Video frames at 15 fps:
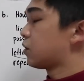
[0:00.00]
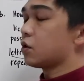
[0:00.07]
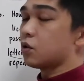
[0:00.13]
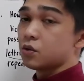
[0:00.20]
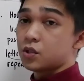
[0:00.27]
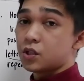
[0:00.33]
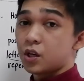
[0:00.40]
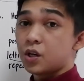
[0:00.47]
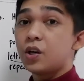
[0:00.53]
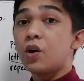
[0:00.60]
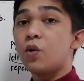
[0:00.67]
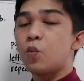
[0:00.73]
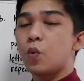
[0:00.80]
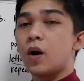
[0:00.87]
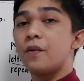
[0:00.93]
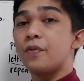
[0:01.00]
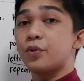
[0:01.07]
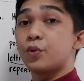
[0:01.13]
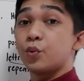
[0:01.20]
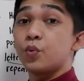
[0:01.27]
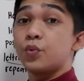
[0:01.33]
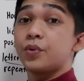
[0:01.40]
So 0,
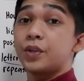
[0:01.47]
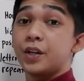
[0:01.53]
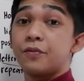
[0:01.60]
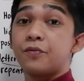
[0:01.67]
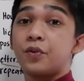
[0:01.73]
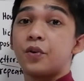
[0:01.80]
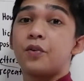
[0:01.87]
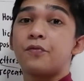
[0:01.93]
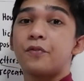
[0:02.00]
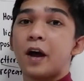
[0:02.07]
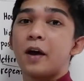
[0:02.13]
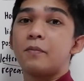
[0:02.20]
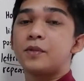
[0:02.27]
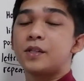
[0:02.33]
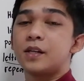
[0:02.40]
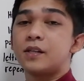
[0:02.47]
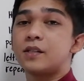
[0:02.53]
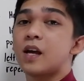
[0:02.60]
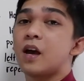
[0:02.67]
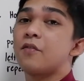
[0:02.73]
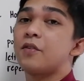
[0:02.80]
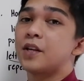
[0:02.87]
1, 2, 3, 4, 5, 6,
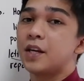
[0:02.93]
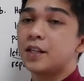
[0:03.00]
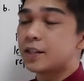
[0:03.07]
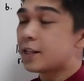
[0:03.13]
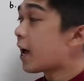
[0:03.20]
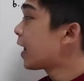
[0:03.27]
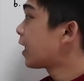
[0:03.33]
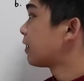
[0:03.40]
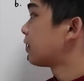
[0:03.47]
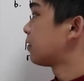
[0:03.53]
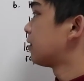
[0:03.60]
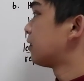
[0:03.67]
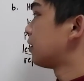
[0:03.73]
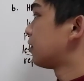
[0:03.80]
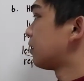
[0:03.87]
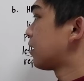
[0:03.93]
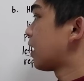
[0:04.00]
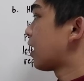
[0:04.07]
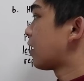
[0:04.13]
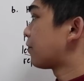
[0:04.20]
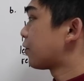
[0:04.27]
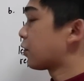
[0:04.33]
7, 8, 9.
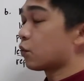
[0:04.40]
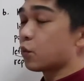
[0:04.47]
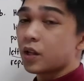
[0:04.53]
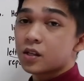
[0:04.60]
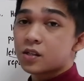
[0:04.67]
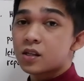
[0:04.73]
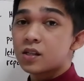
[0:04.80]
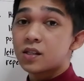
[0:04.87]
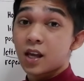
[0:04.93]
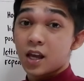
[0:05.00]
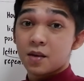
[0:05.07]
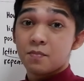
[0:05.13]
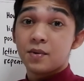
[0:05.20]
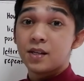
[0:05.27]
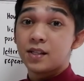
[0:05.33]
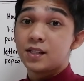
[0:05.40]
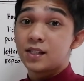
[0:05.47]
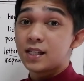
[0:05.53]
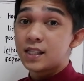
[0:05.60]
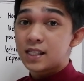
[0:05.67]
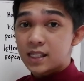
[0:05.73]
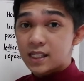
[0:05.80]
Then for 26, A, B,
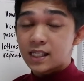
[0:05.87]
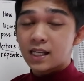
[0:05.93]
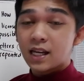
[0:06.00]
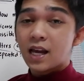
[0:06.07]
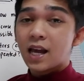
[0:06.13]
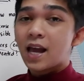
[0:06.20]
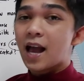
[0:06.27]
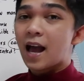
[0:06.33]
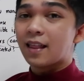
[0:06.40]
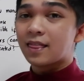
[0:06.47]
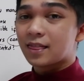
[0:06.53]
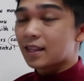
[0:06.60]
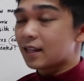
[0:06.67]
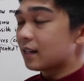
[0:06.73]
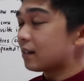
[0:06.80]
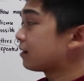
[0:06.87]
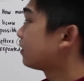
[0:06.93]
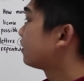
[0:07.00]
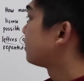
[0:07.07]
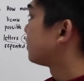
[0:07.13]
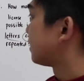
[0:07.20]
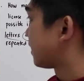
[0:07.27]
C, D,
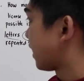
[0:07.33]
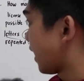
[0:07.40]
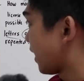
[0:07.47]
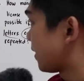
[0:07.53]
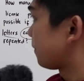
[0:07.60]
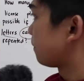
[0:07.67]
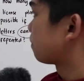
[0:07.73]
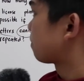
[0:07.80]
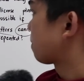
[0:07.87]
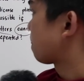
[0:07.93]
until Z.